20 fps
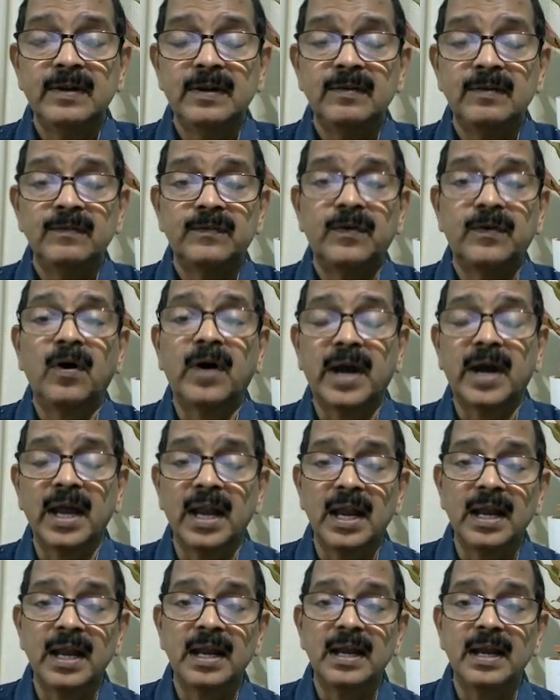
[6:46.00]

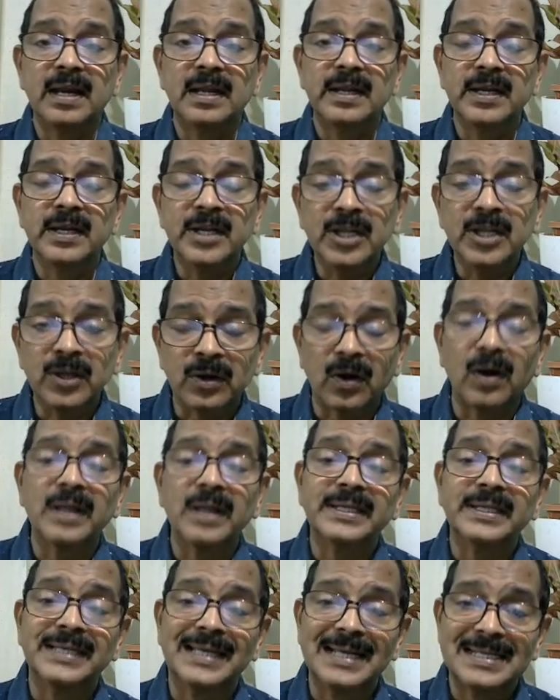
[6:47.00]
focal
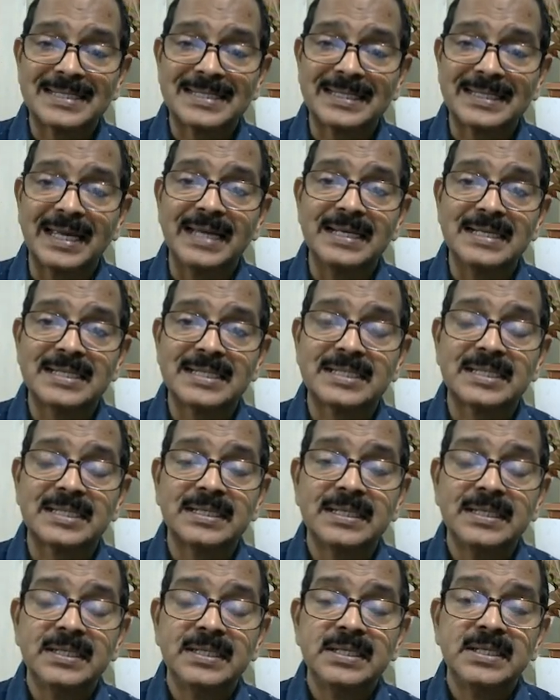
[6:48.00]
neurological signs.
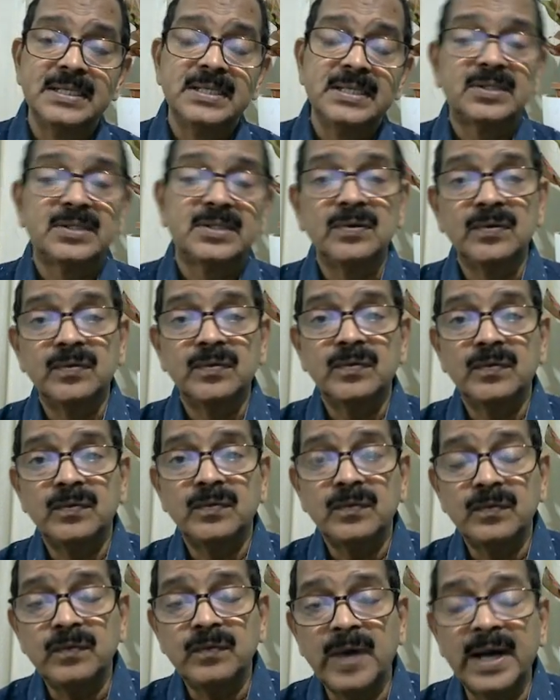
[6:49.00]
So
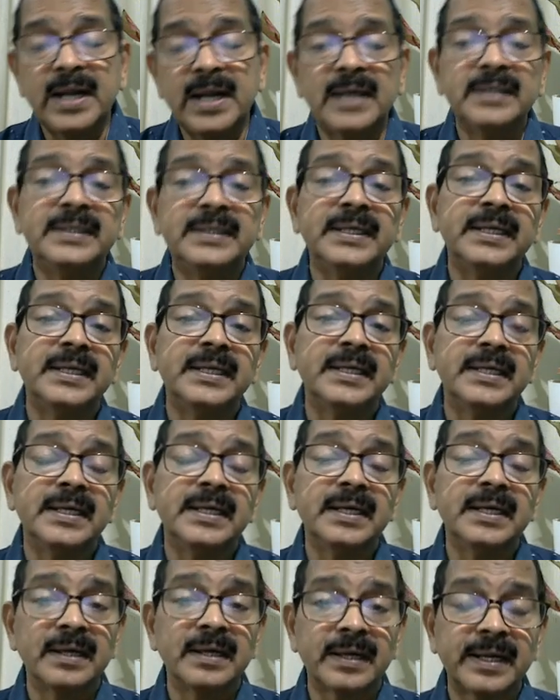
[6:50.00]
what are the
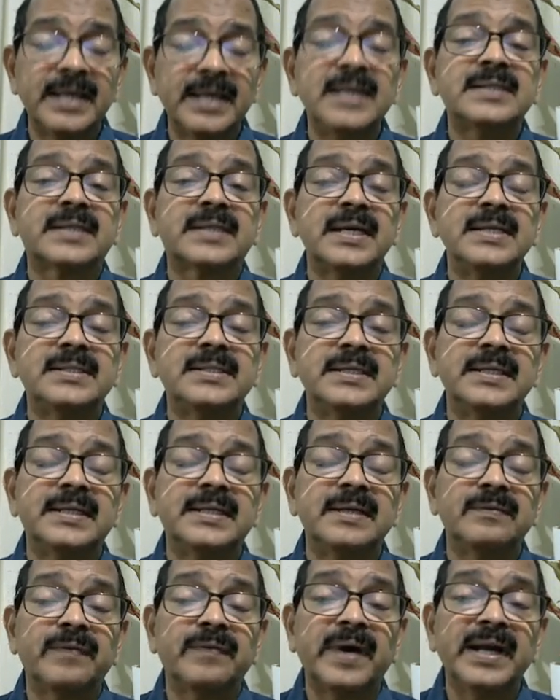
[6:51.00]
raised
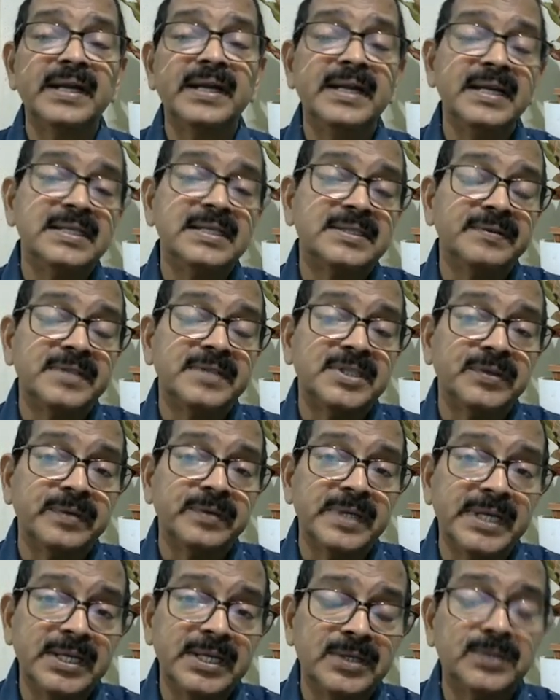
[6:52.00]
ICT findings which you
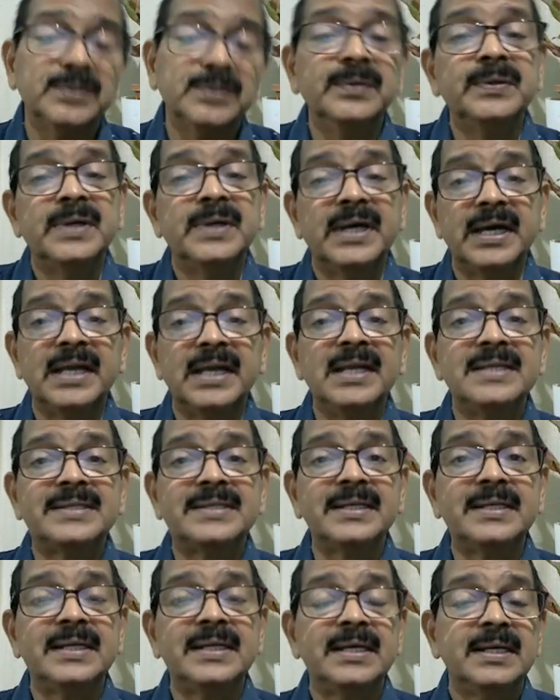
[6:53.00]
need to
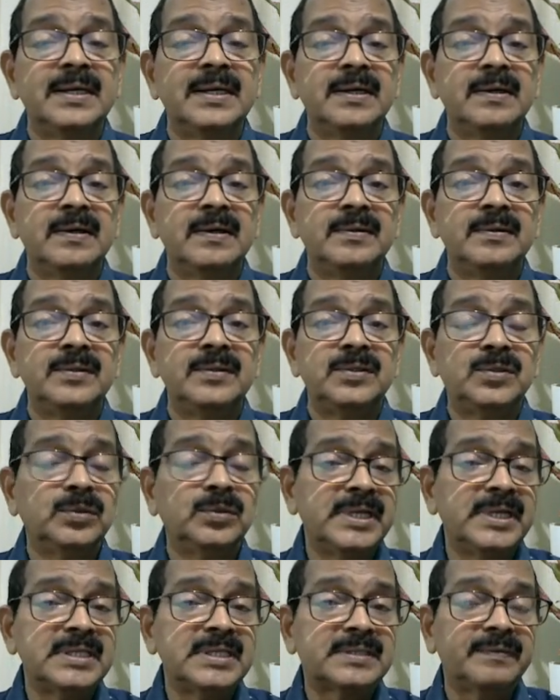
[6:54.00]
elicit? Two
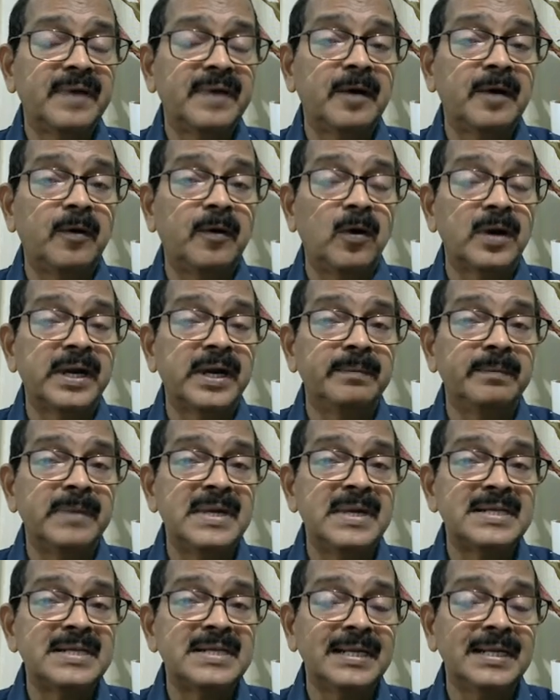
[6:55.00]
things we have already
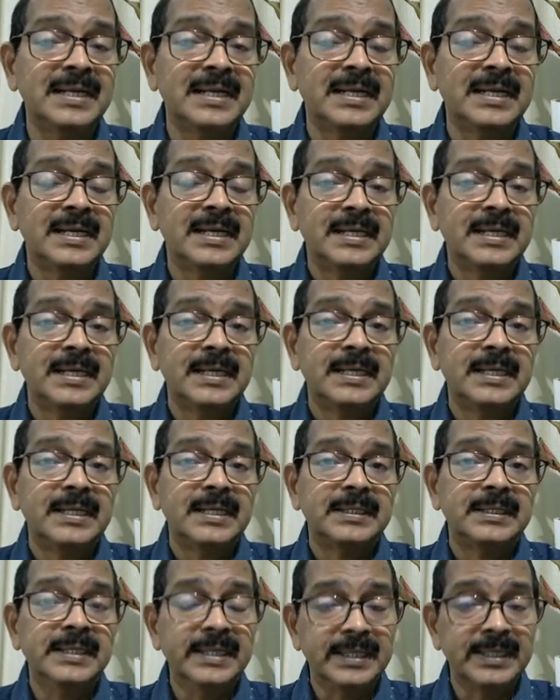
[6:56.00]
mentioned.
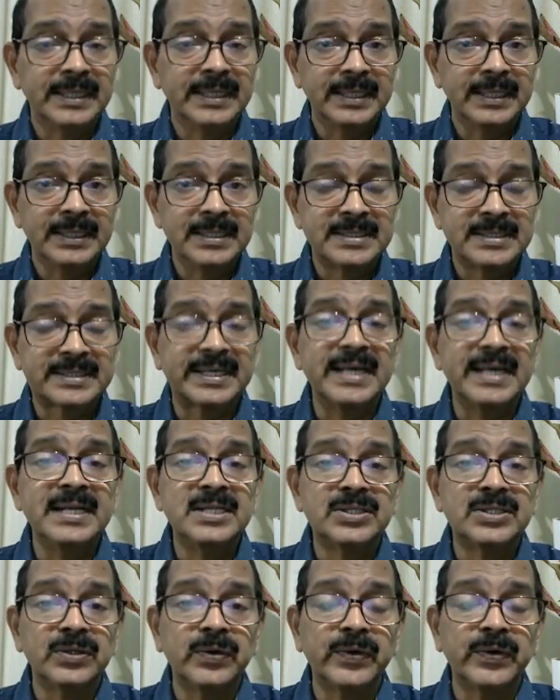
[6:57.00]
The
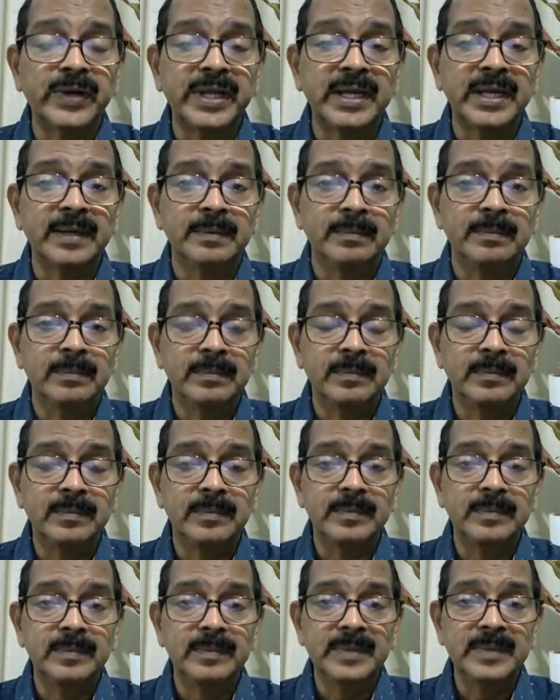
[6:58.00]
sensorium
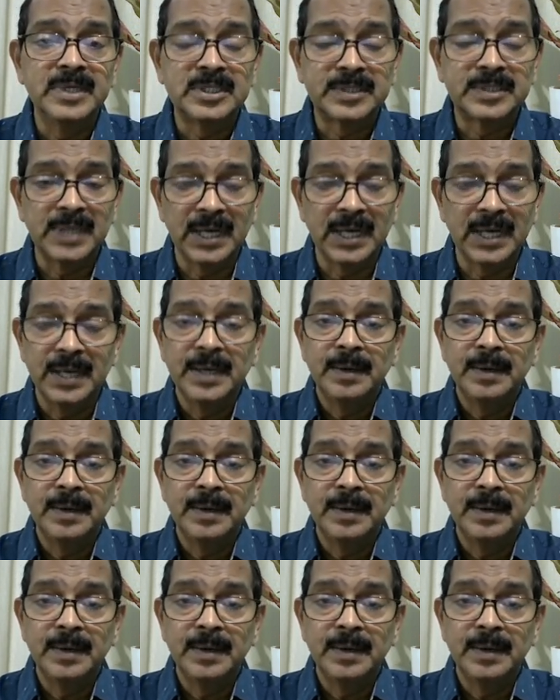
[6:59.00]
is a